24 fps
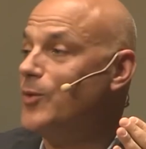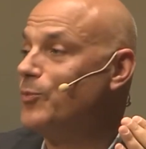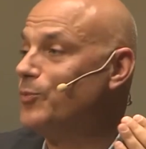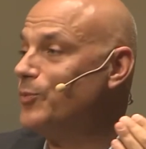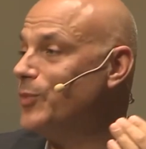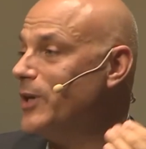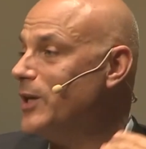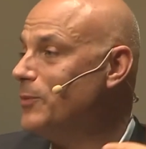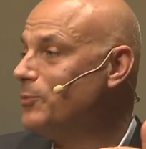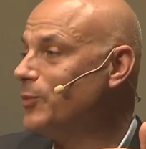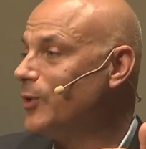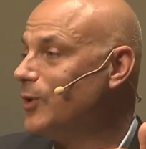
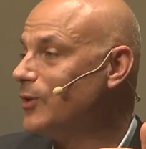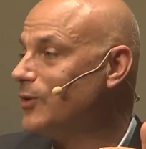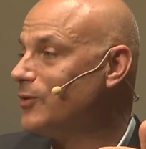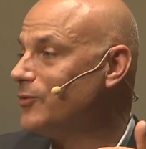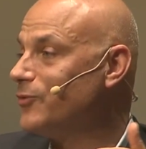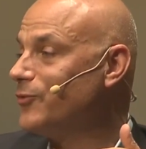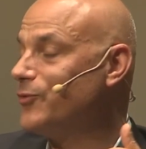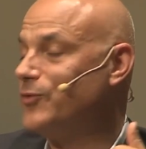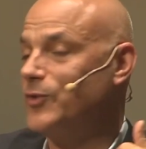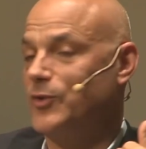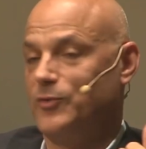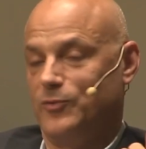People,
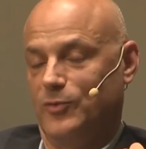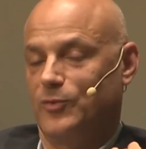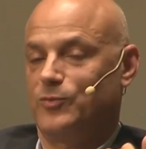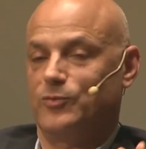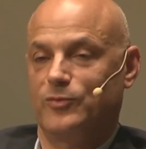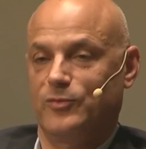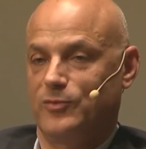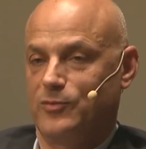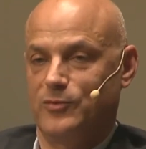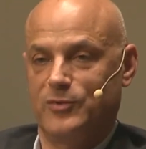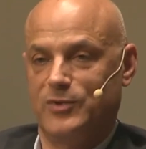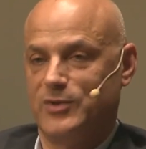
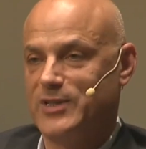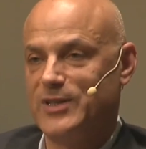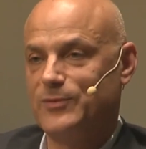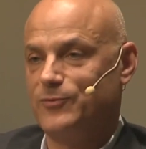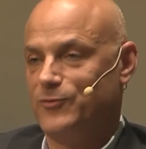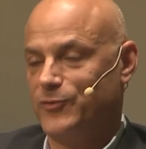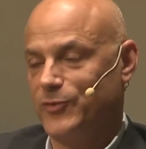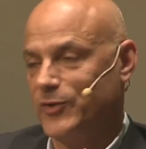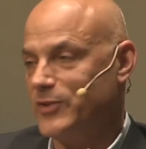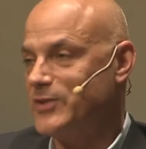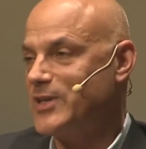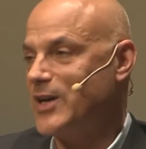
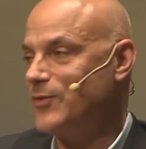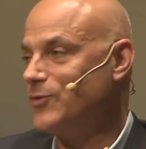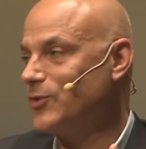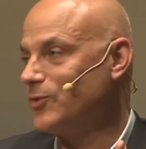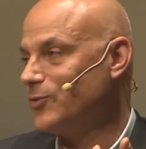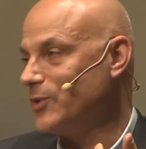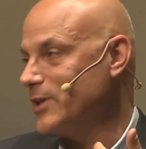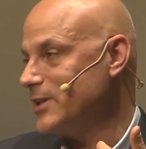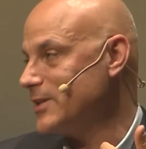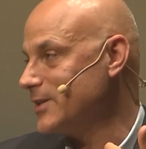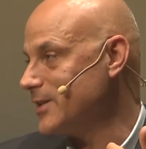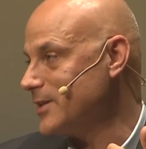for several
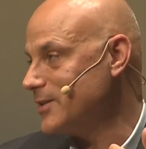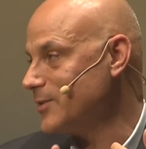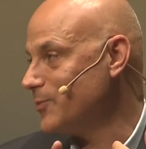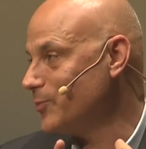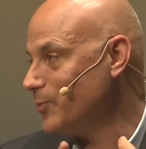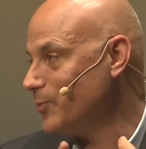reasons,